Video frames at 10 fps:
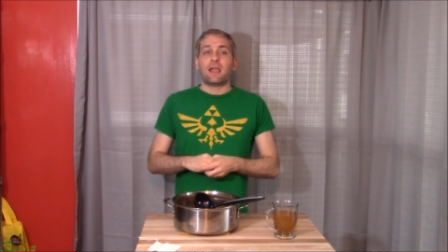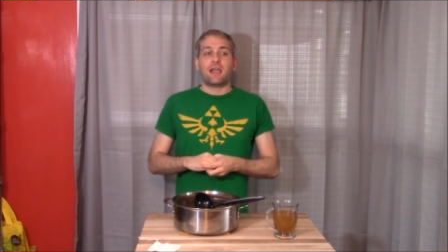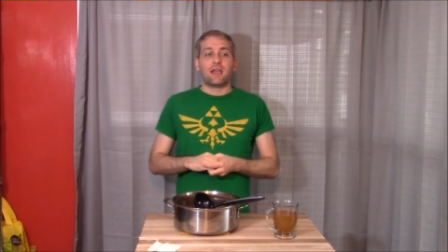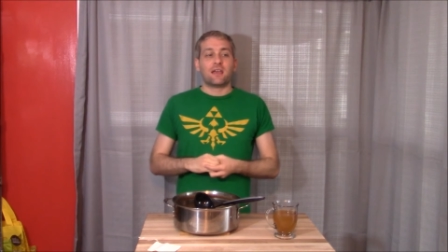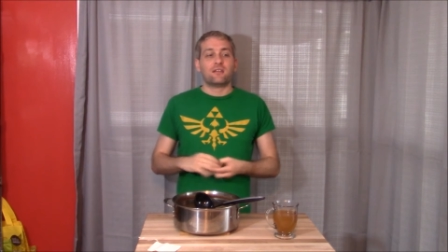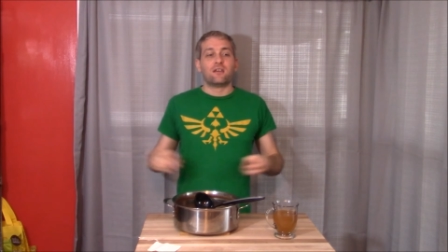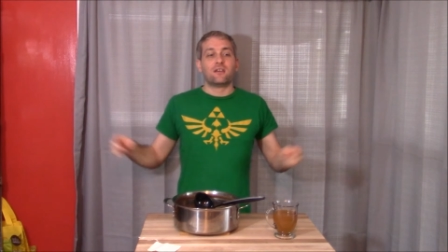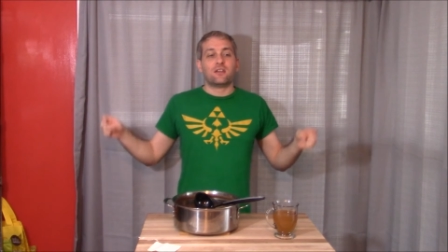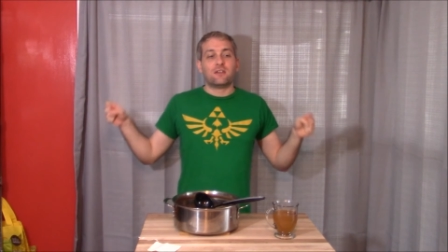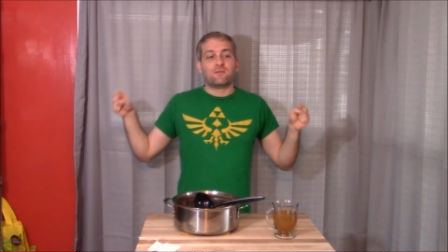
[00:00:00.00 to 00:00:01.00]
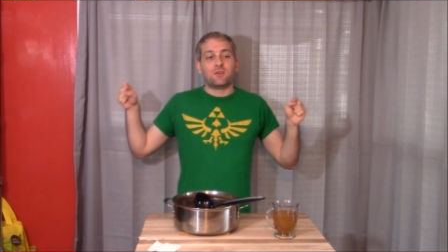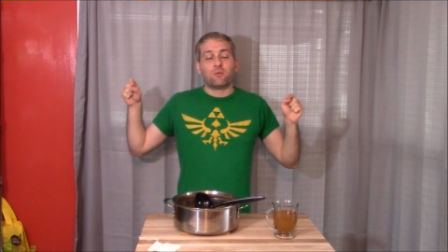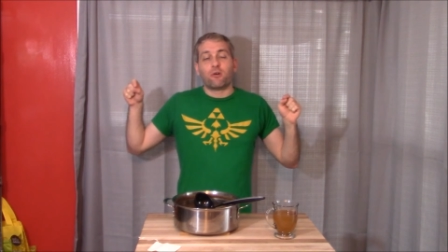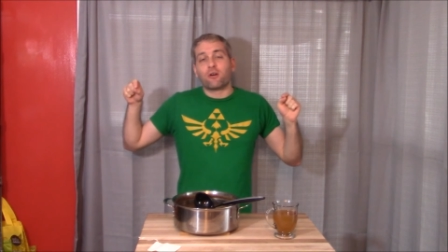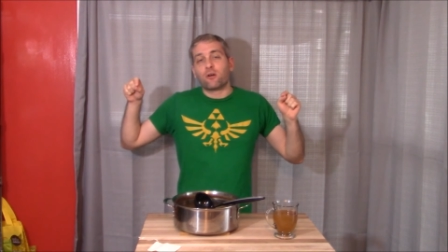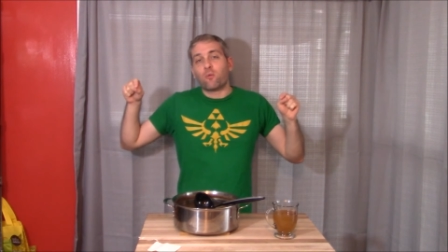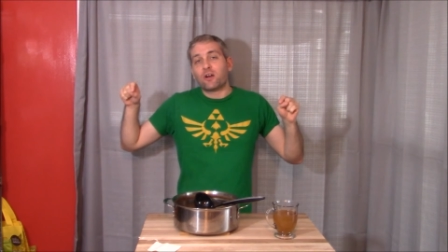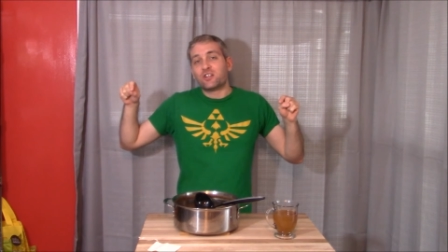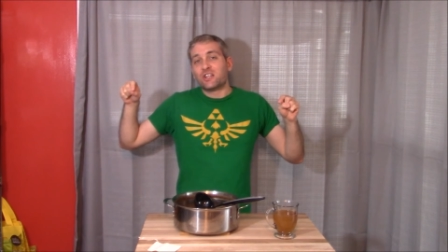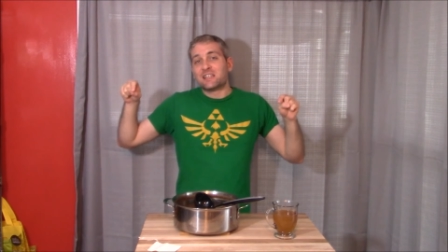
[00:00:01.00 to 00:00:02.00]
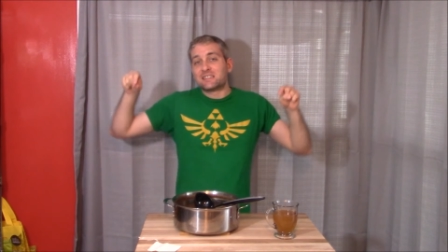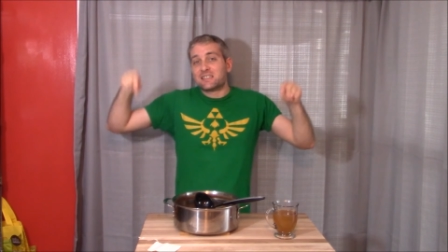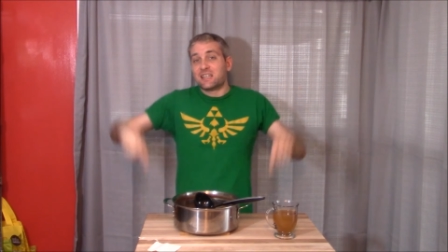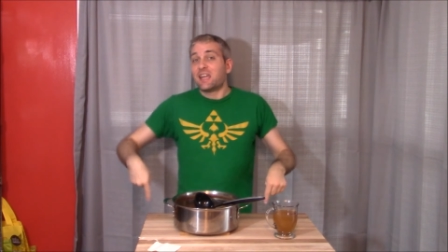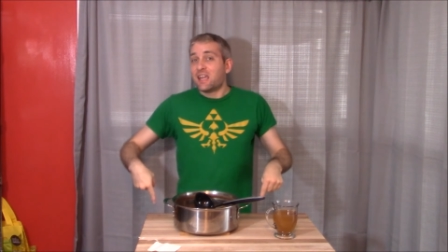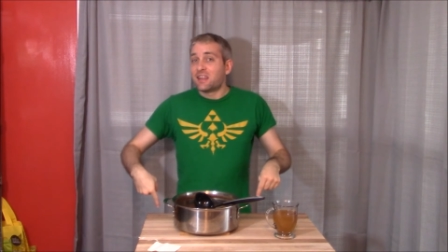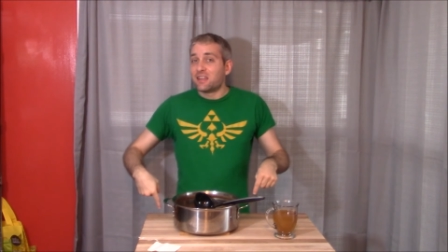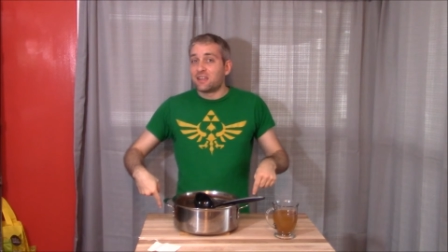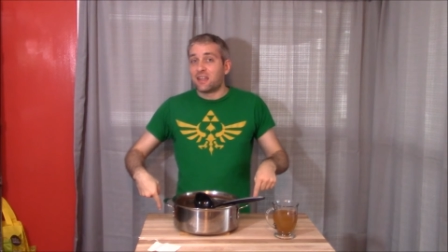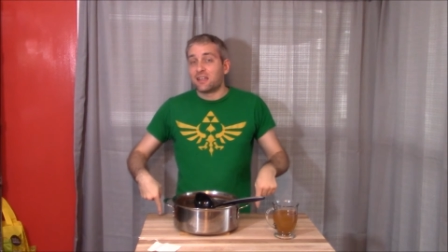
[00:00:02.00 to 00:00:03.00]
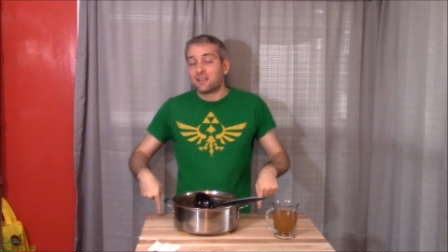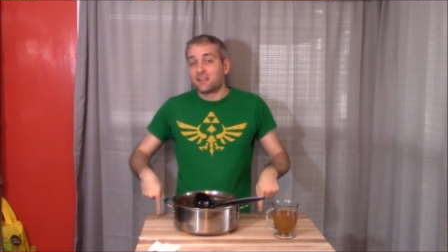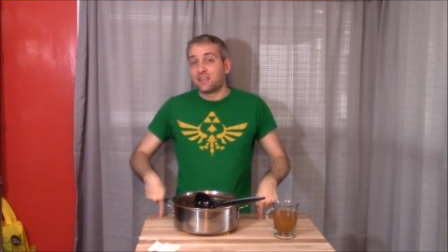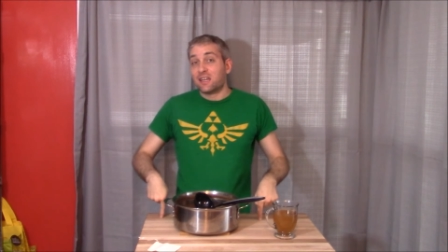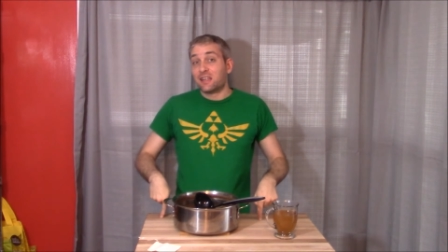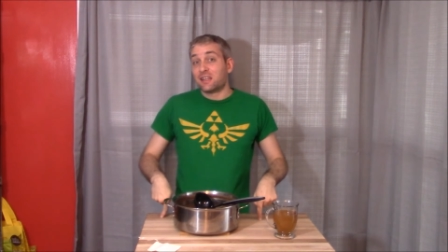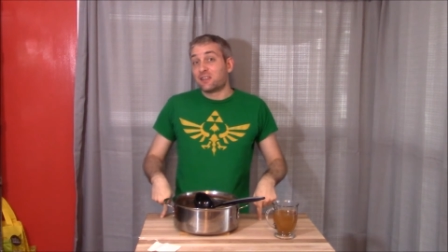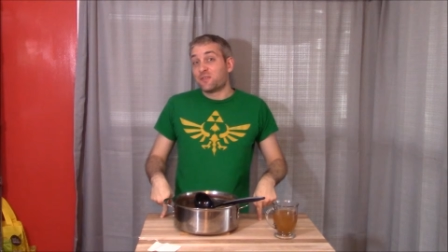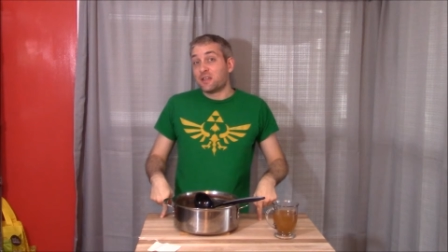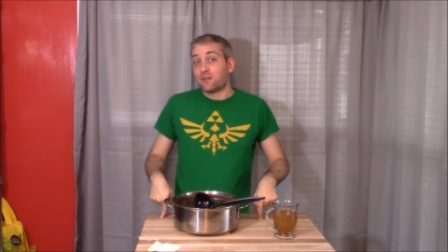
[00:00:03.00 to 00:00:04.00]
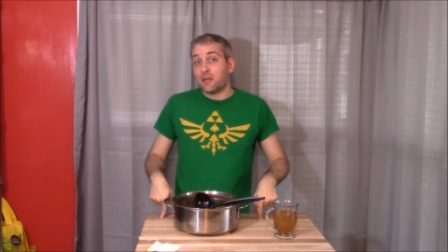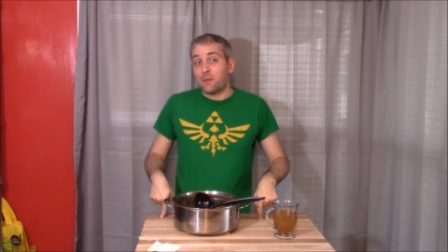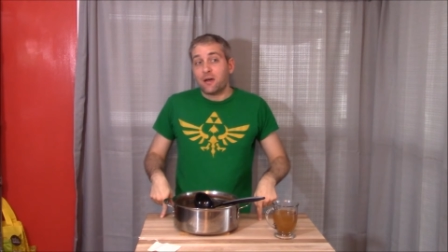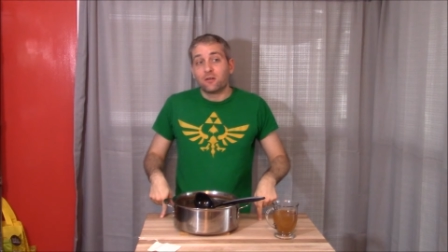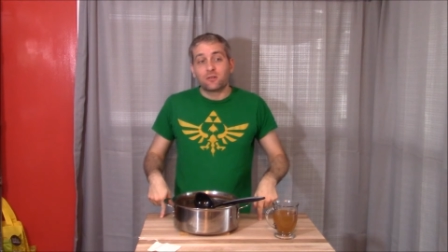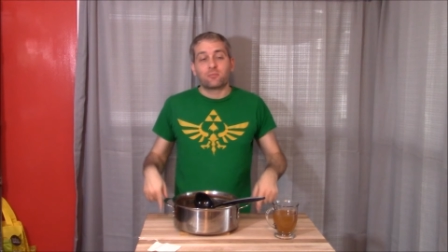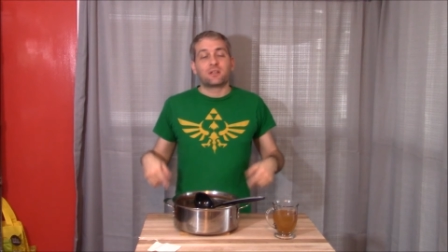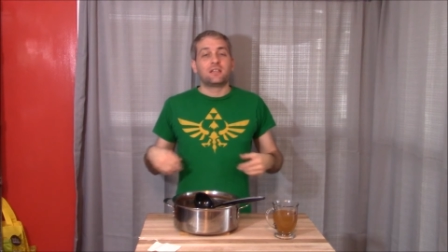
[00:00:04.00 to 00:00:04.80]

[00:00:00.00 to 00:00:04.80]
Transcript: And if you are watching this today, that, that the day that the video came out,